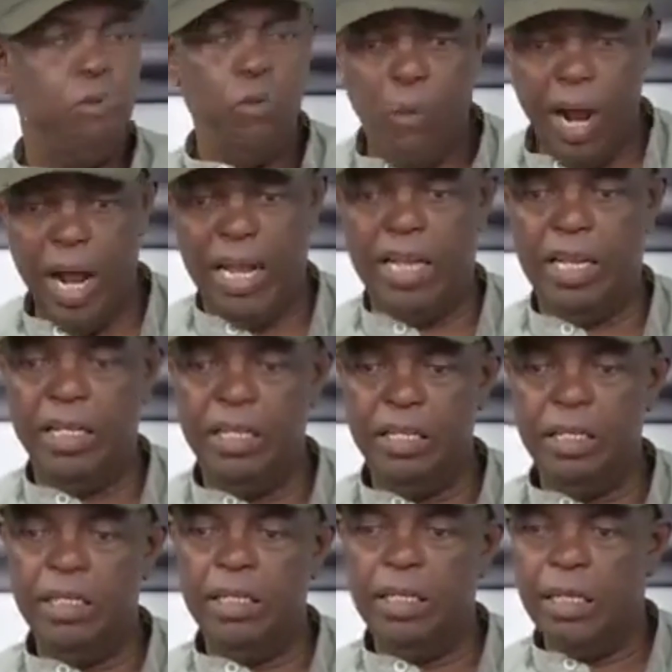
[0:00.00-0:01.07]
Why?
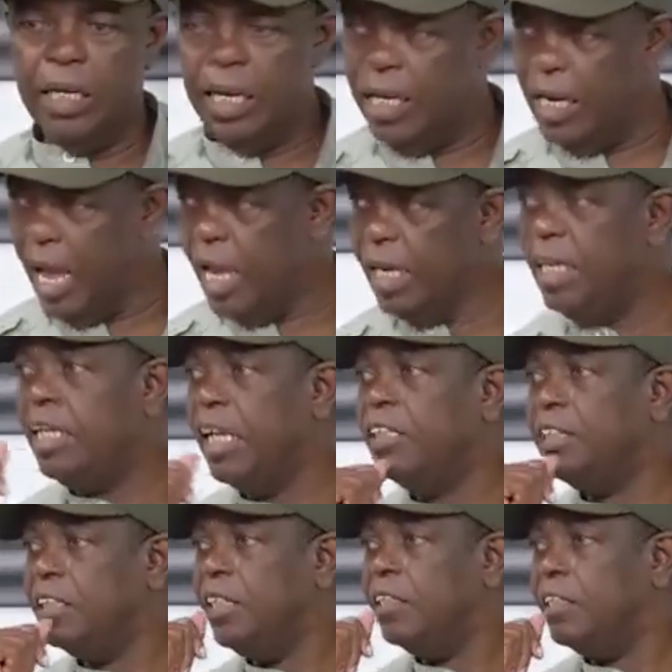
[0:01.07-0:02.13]
In early
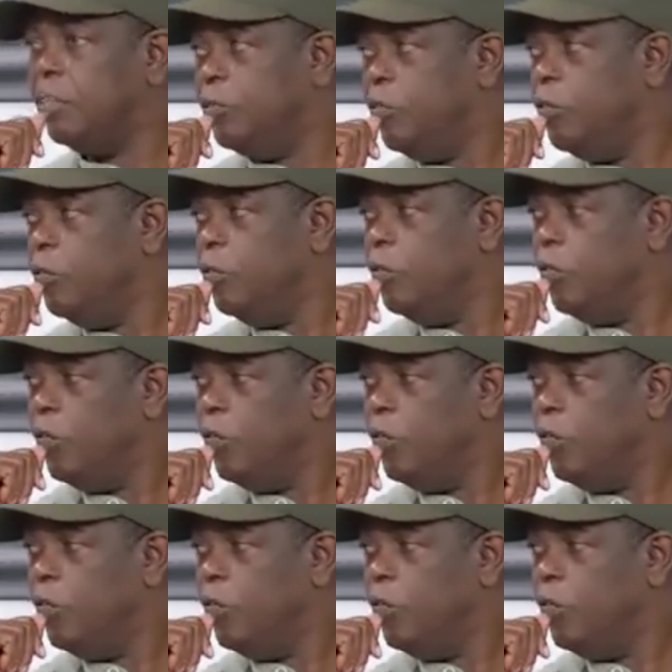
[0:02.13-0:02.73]
1982,